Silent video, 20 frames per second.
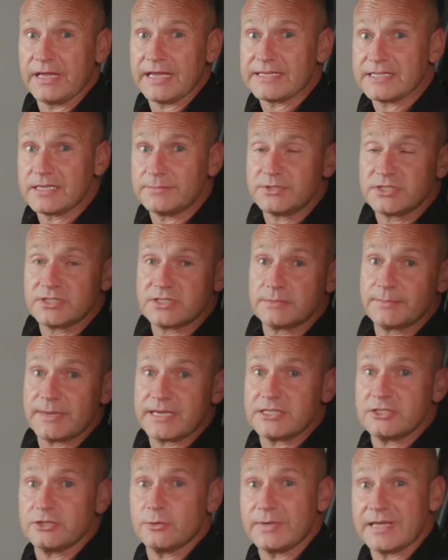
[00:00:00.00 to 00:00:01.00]
it up just to
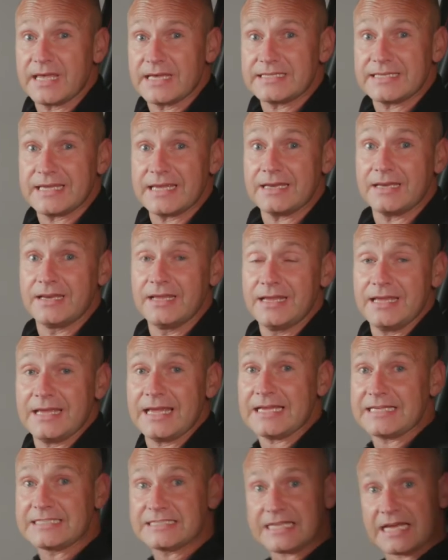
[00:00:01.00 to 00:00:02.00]
make sure we get it in
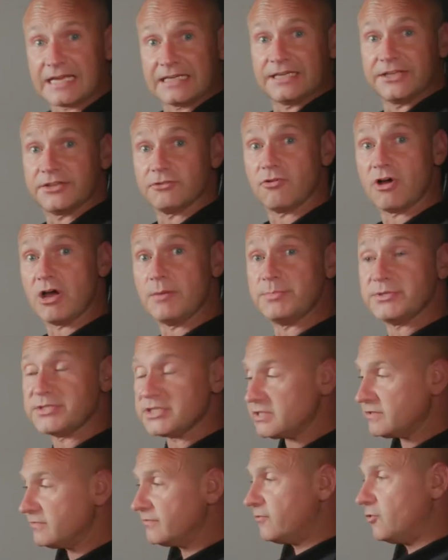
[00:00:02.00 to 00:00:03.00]
exactly the right
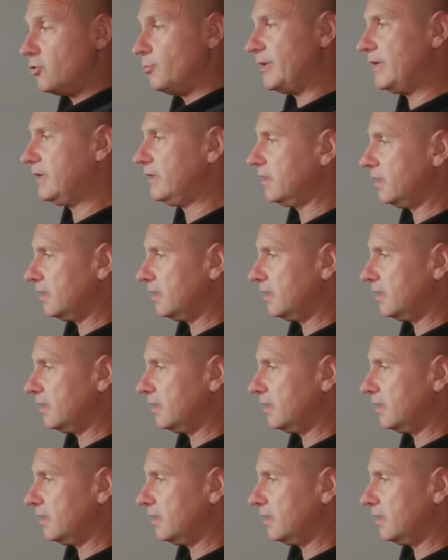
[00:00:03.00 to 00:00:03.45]
position for me.